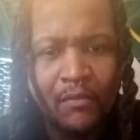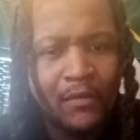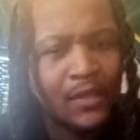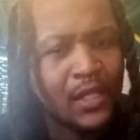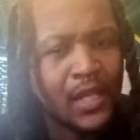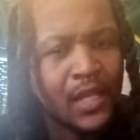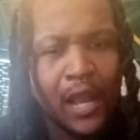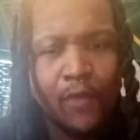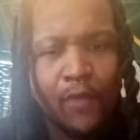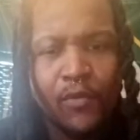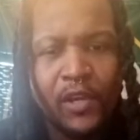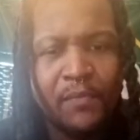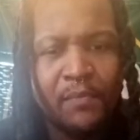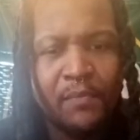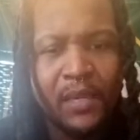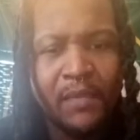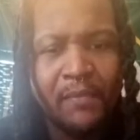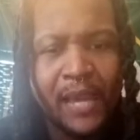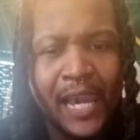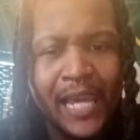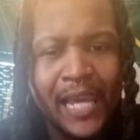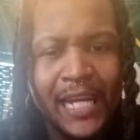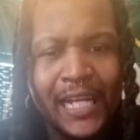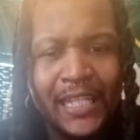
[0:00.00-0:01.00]
I wouldn't be
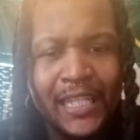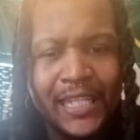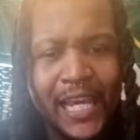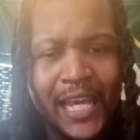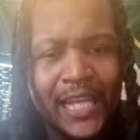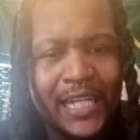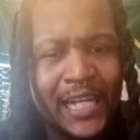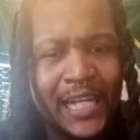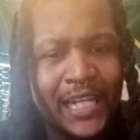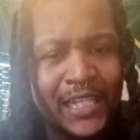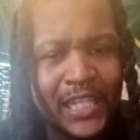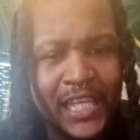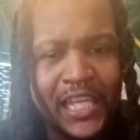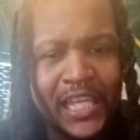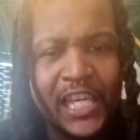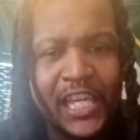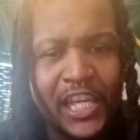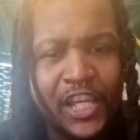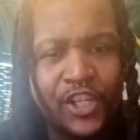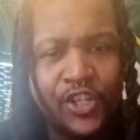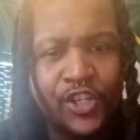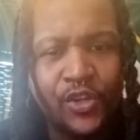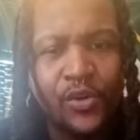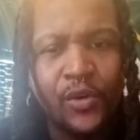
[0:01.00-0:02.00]
mad at that, and I think
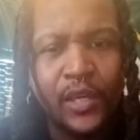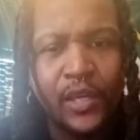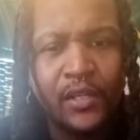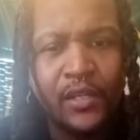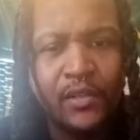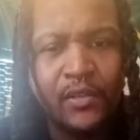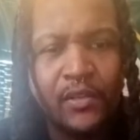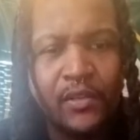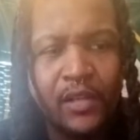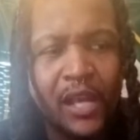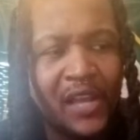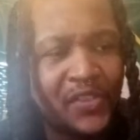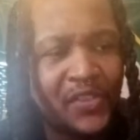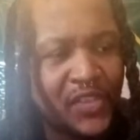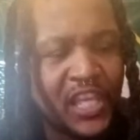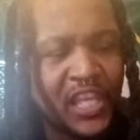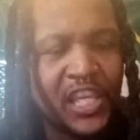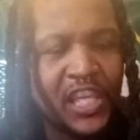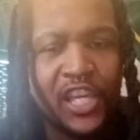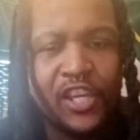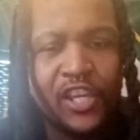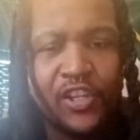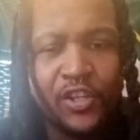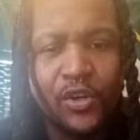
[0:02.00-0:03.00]
he could do it. I think
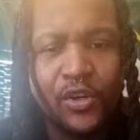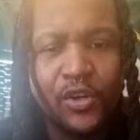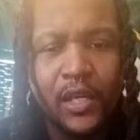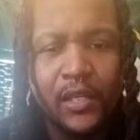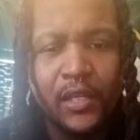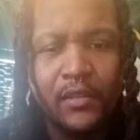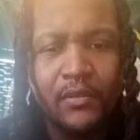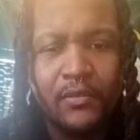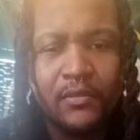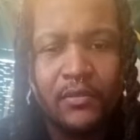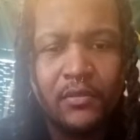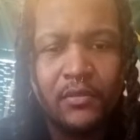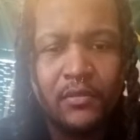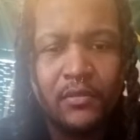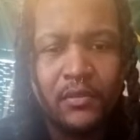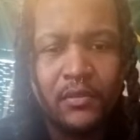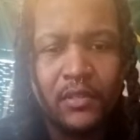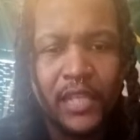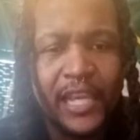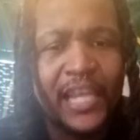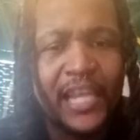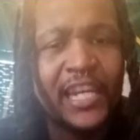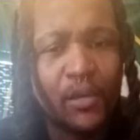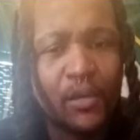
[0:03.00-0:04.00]
he could do it.
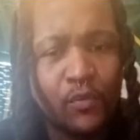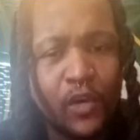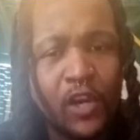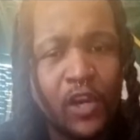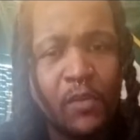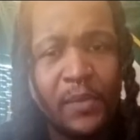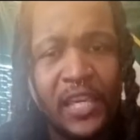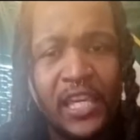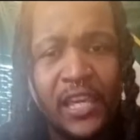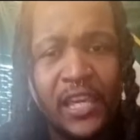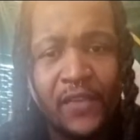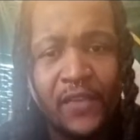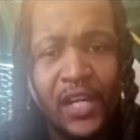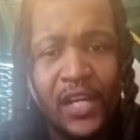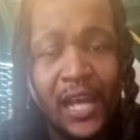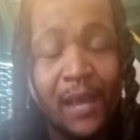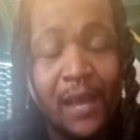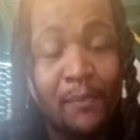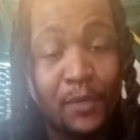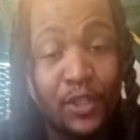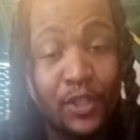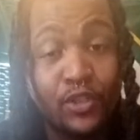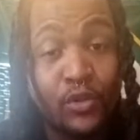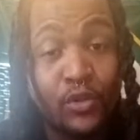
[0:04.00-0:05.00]
And he will be given an
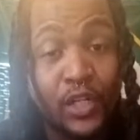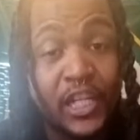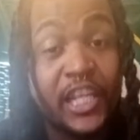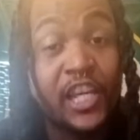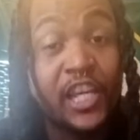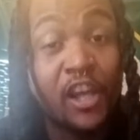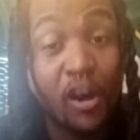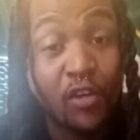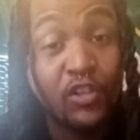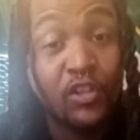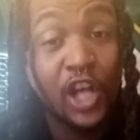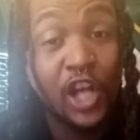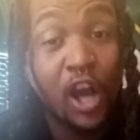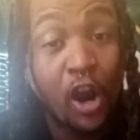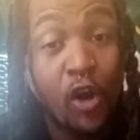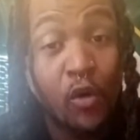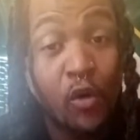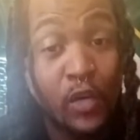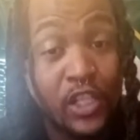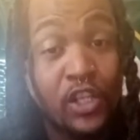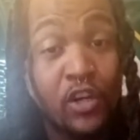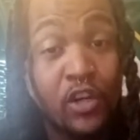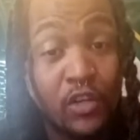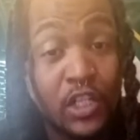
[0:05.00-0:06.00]
opportunity. Coach
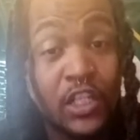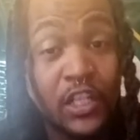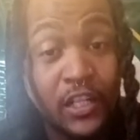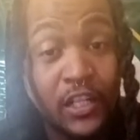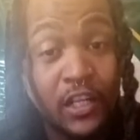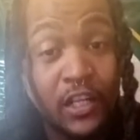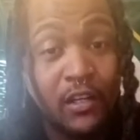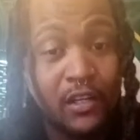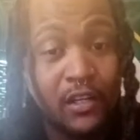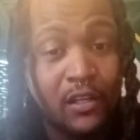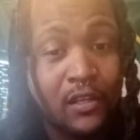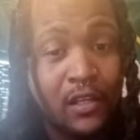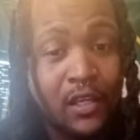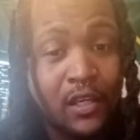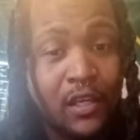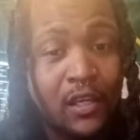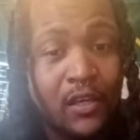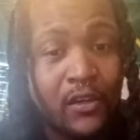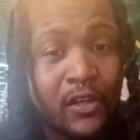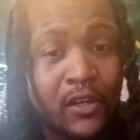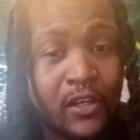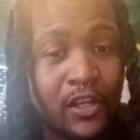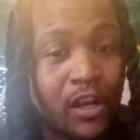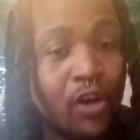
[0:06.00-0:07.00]
O is going to cook.
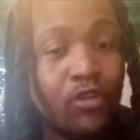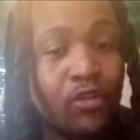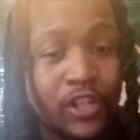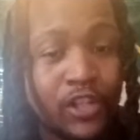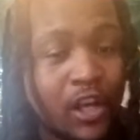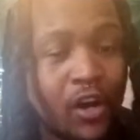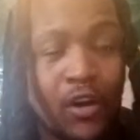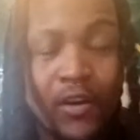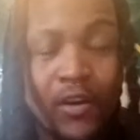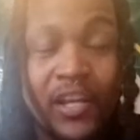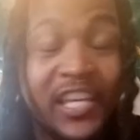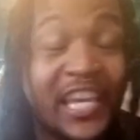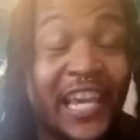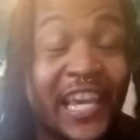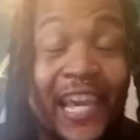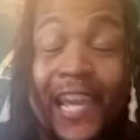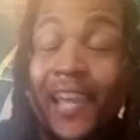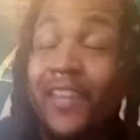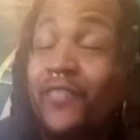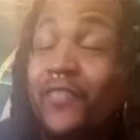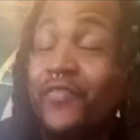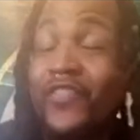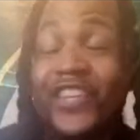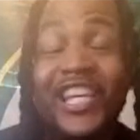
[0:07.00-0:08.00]
Coach O,
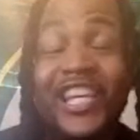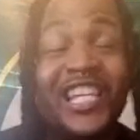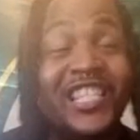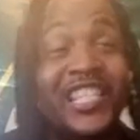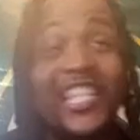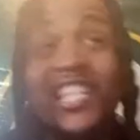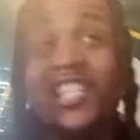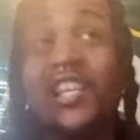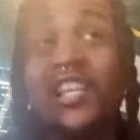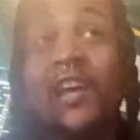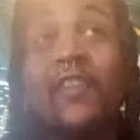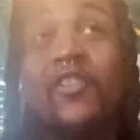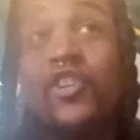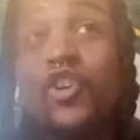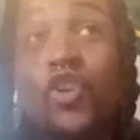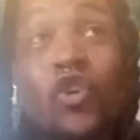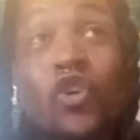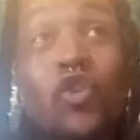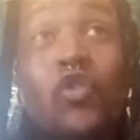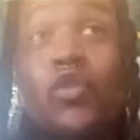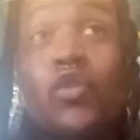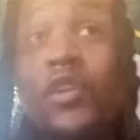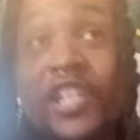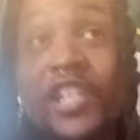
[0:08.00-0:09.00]
again, this is a
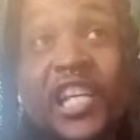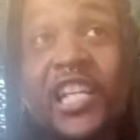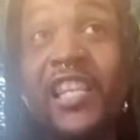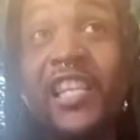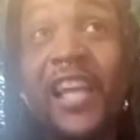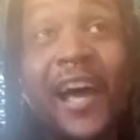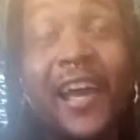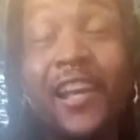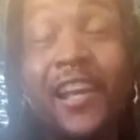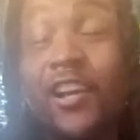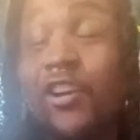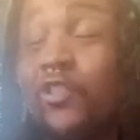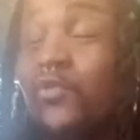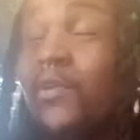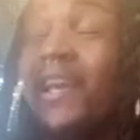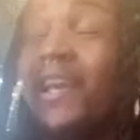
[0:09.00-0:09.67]
new D-line coach.